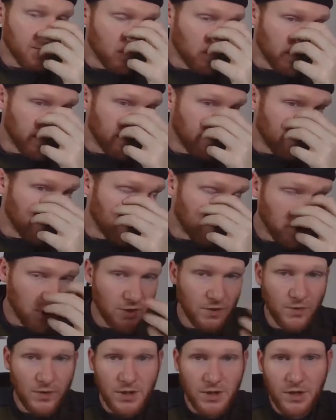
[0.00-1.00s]
whatever. I'm
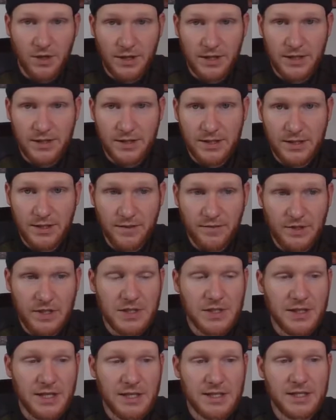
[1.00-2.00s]
sure we're all guilty of it.
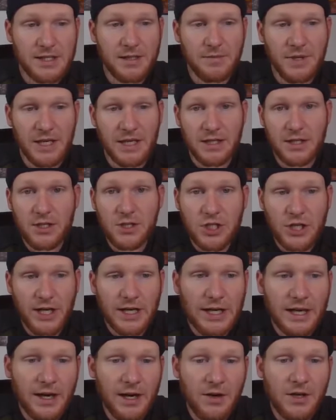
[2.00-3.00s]
That's an abandoned
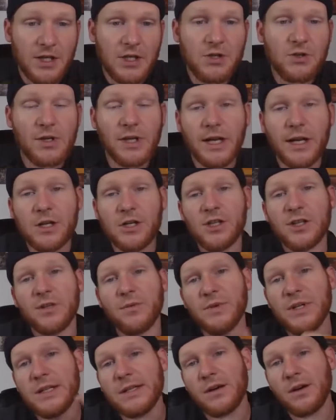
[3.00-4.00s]
checkout, and you can actually
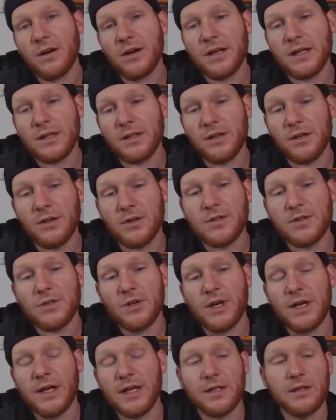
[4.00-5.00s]
retarget those and
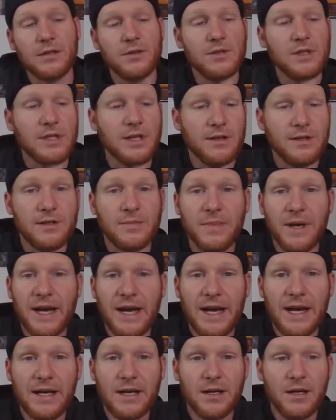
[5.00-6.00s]
try to get those sales
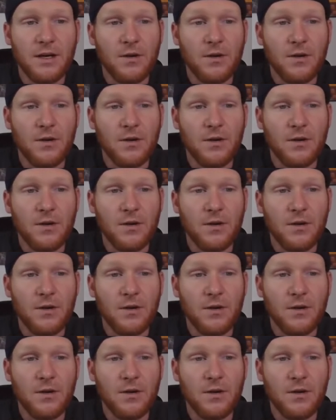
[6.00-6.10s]
back,